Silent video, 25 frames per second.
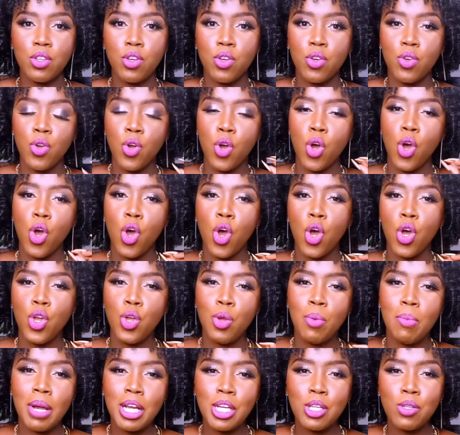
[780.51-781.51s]
So you
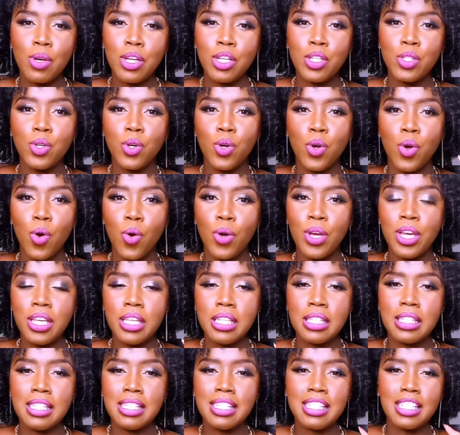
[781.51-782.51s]
might want to go
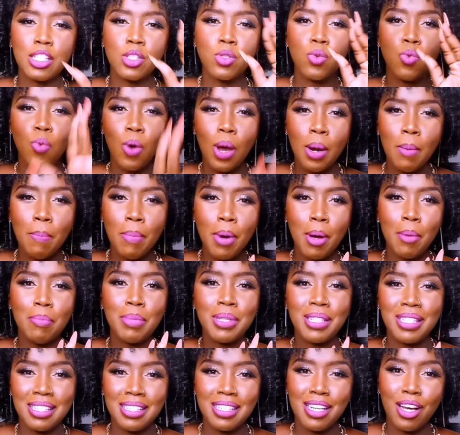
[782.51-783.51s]
easy. Just one
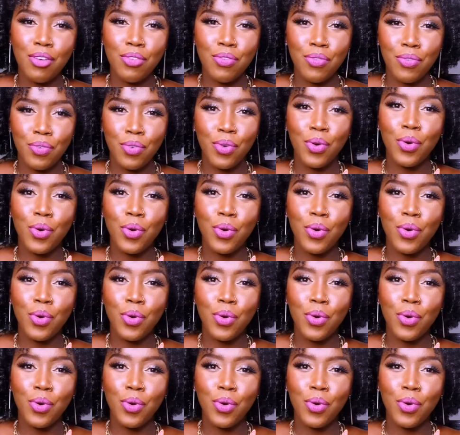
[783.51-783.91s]
pump is enough,